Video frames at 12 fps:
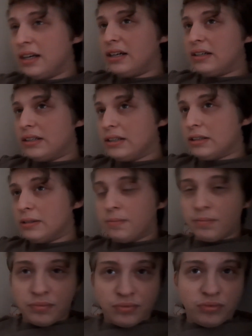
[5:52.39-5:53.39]
They
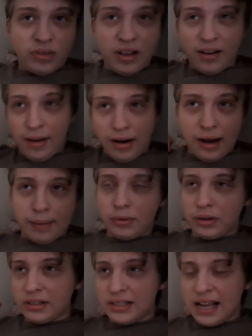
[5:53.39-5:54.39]
are
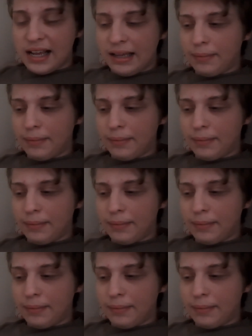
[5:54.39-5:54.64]
able to take